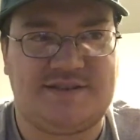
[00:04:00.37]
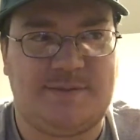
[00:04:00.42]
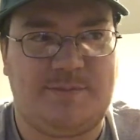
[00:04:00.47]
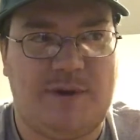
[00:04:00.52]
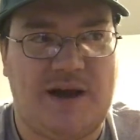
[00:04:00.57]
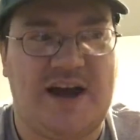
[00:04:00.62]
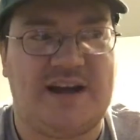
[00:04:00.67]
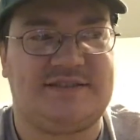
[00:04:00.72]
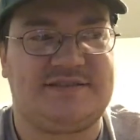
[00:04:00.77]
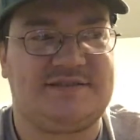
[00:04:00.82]
the
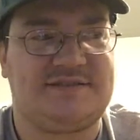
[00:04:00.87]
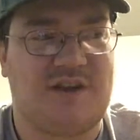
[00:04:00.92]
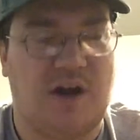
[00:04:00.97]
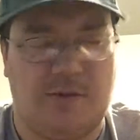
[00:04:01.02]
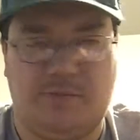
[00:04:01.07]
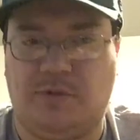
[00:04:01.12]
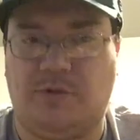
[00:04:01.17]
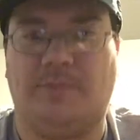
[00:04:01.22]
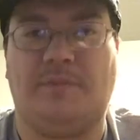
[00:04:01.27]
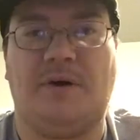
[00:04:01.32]
past
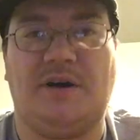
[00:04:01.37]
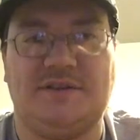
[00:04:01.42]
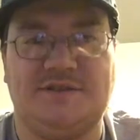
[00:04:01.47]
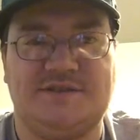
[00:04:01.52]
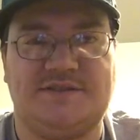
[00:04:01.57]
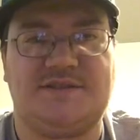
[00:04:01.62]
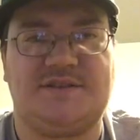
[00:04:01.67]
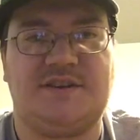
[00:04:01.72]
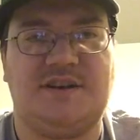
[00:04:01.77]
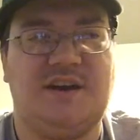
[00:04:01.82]
couple
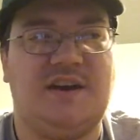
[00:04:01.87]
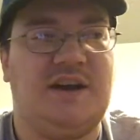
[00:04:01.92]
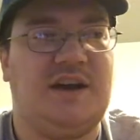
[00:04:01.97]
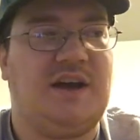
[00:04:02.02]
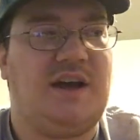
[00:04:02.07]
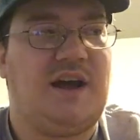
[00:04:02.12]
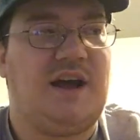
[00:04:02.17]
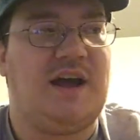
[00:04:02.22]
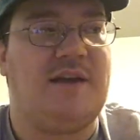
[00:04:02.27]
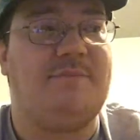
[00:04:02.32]
months,
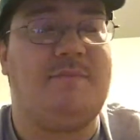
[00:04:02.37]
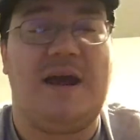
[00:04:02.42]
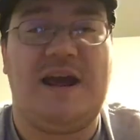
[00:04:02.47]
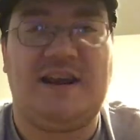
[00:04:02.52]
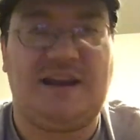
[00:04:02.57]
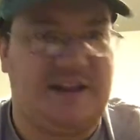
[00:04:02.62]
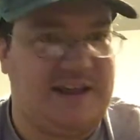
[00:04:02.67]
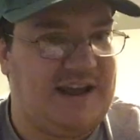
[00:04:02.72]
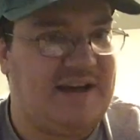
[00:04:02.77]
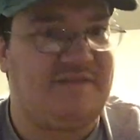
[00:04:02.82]
and
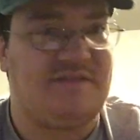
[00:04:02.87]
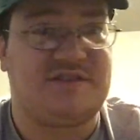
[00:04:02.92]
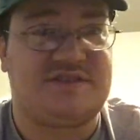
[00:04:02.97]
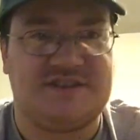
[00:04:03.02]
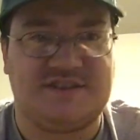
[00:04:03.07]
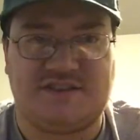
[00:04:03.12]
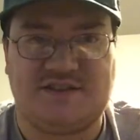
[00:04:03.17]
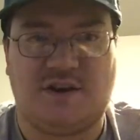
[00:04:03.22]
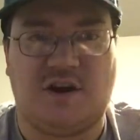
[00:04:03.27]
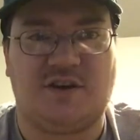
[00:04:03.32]
mainly ever
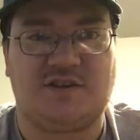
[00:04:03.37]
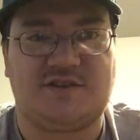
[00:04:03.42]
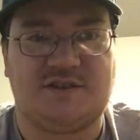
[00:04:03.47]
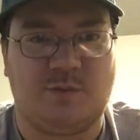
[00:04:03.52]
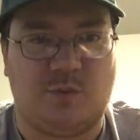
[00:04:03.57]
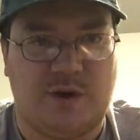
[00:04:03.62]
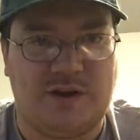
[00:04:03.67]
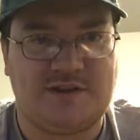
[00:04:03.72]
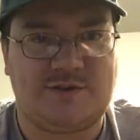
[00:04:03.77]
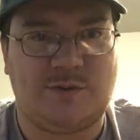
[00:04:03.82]
since
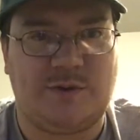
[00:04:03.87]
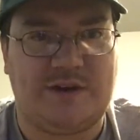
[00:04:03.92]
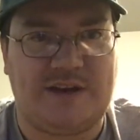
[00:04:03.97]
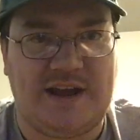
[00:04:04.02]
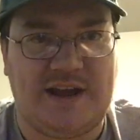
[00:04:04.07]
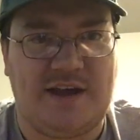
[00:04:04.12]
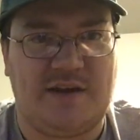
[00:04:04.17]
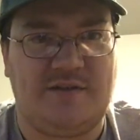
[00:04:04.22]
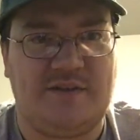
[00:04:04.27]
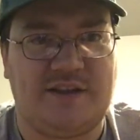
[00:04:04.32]
Carson Wentz went
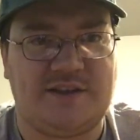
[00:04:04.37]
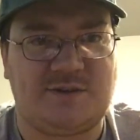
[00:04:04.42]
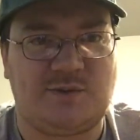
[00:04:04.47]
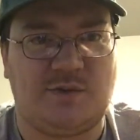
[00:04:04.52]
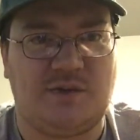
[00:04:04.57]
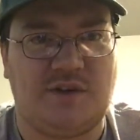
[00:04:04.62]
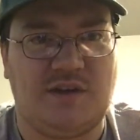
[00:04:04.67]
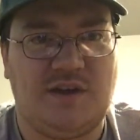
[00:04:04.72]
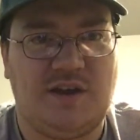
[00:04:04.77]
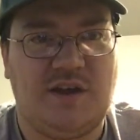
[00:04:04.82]
down. That's
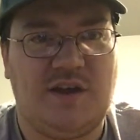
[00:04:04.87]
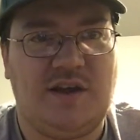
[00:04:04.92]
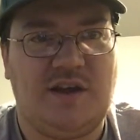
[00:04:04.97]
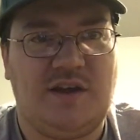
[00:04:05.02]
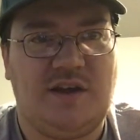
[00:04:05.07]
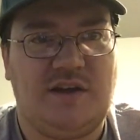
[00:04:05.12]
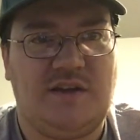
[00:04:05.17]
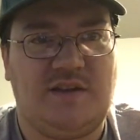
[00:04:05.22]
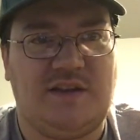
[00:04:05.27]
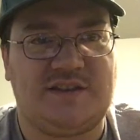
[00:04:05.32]
when
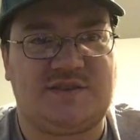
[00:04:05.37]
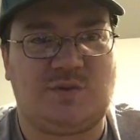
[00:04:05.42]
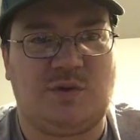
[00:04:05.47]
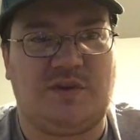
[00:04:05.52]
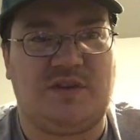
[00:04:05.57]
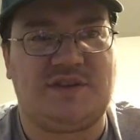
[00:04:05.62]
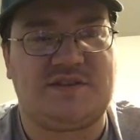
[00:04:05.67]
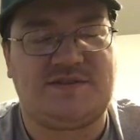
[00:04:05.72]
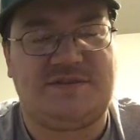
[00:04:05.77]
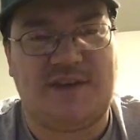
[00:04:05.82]

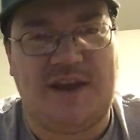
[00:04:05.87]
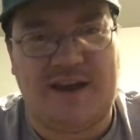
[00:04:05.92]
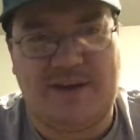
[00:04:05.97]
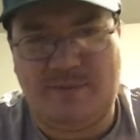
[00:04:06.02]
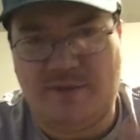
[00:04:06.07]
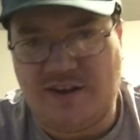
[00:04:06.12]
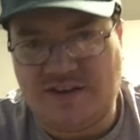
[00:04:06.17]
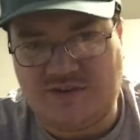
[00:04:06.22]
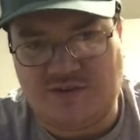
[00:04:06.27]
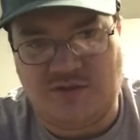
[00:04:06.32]
this
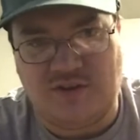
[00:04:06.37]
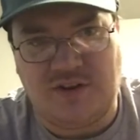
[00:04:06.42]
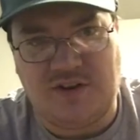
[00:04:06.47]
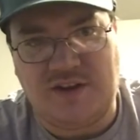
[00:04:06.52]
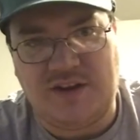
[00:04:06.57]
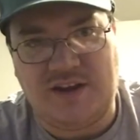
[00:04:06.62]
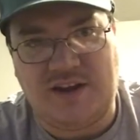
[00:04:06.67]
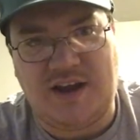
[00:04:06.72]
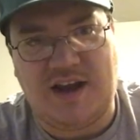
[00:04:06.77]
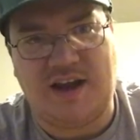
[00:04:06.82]
fan base
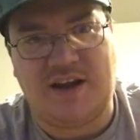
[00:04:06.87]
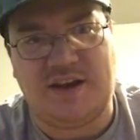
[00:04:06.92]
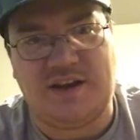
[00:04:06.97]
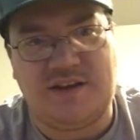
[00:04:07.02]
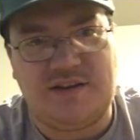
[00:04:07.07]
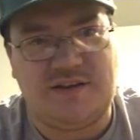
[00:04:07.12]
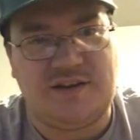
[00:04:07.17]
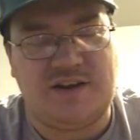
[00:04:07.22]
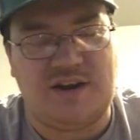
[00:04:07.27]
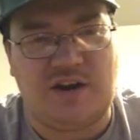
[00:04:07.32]
really kind
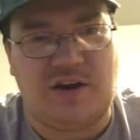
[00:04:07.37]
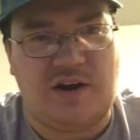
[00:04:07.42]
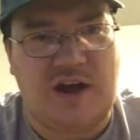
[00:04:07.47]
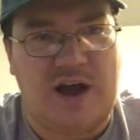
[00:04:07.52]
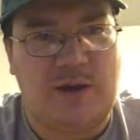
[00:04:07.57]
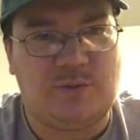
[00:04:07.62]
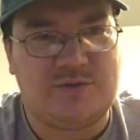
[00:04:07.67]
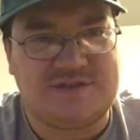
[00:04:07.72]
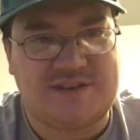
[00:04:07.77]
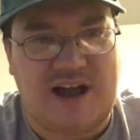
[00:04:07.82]
of, you know, and
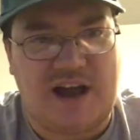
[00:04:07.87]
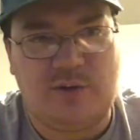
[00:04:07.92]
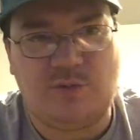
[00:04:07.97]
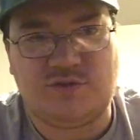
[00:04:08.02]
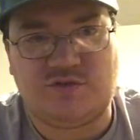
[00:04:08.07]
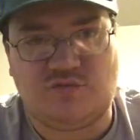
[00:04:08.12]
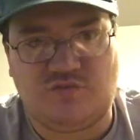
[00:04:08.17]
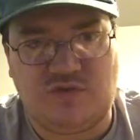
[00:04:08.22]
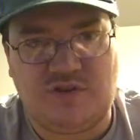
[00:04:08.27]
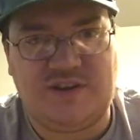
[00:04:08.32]
I was
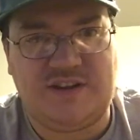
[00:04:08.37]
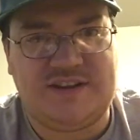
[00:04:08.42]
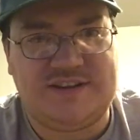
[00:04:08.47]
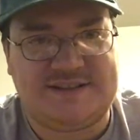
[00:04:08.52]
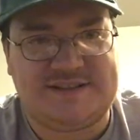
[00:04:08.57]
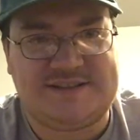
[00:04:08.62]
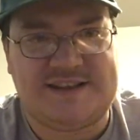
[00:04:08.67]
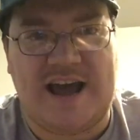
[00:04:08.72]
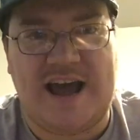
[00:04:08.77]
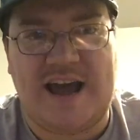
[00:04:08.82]
really
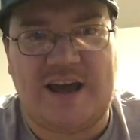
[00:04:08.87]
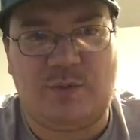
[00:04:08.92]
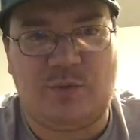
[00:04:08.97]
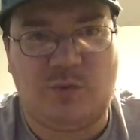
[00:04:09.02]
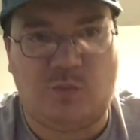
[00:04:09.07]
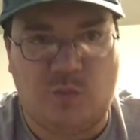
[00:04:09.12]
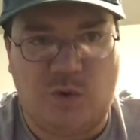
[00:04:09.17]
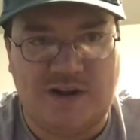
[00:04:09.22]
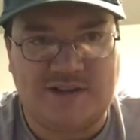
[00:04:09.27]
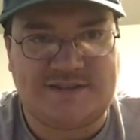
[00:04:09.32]
sad
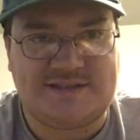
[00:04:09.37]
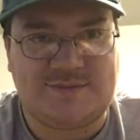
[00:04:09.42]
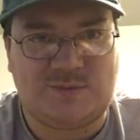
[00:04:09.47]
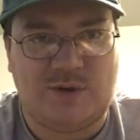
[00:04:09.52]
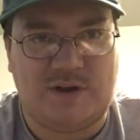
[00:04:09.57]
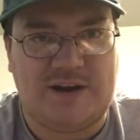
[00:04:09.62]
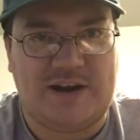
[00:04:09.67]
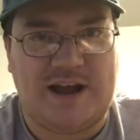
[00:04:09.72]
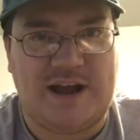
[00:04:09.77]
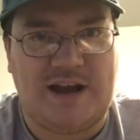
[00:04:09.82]
when Wentz
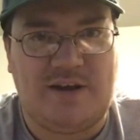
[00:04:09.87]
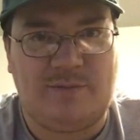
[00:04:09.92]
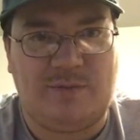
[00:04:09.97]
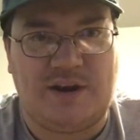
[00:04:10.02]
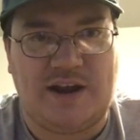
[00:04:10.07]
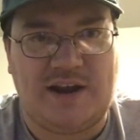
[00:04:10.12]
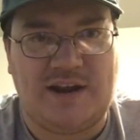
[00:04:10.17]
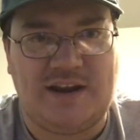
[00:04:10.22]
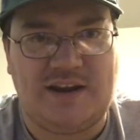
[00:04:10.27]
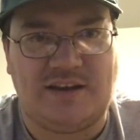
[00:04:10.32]
went down,
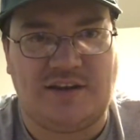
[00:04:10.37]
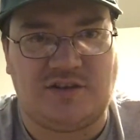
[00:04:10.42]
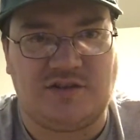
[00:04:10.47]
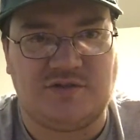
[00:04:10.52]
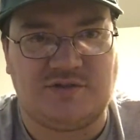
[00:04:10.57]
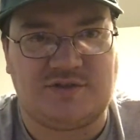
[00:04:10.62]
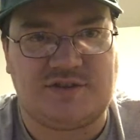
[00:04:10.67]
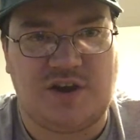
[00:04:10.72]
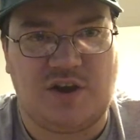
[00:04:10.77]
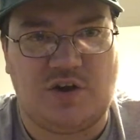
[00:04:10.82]
but I didn't
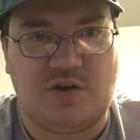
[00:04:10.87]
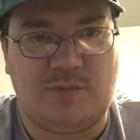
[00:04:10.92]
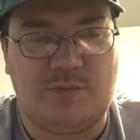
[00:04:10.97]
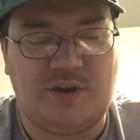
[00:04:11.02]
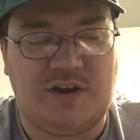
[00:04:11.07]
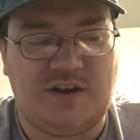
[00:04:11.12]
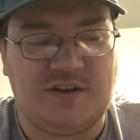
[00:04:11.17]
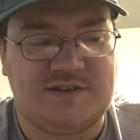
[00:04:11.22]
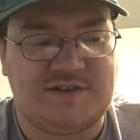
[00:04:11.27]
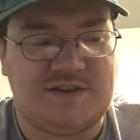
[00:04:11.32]
lose hope
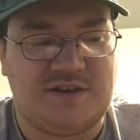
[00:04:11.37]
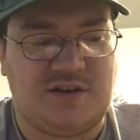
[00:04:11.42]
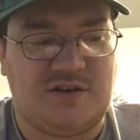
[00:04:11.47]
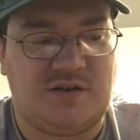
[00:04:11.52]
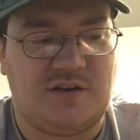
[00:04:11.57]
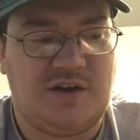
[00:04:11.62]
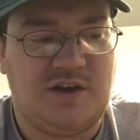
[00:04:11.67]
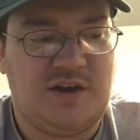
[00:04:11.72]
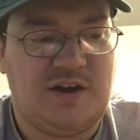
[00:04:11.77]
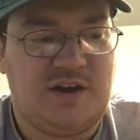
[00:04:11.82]
because, you know,